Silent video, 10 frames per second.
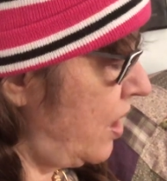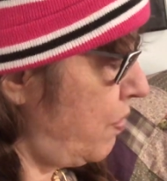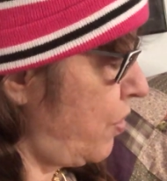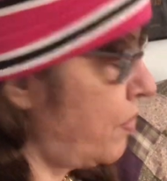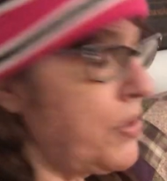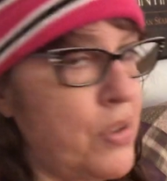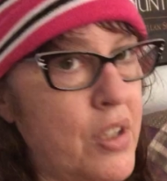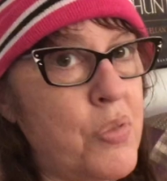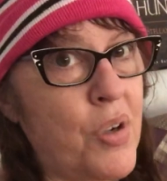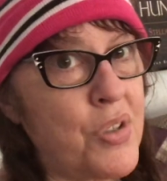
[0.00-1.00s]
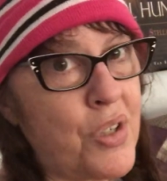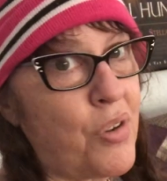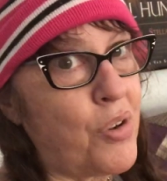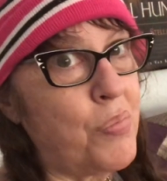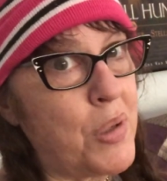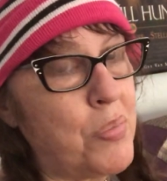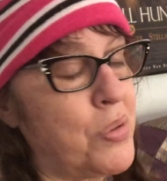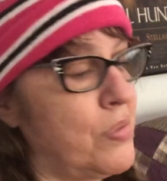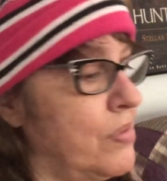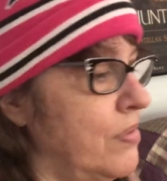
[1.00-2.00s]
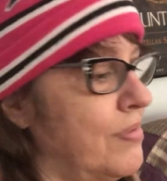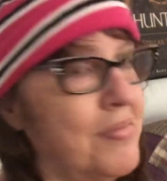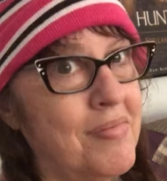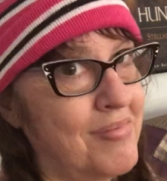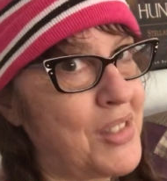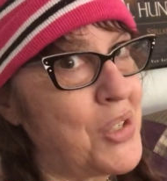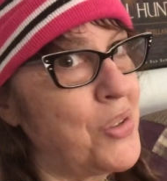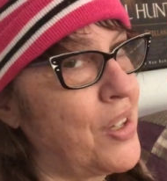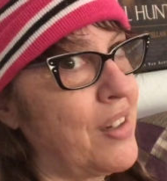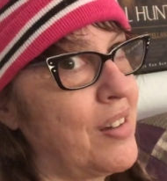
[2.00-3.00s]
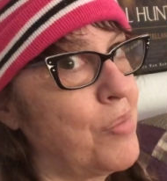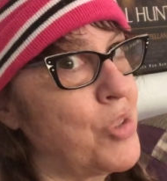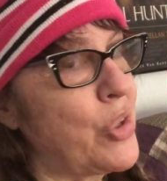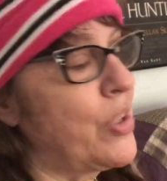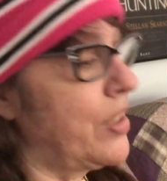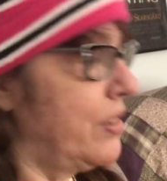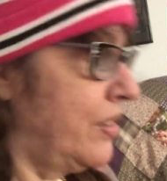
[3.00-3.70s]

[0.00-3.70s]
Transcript: And probably you guys watching are all people that do that. I'm sorry.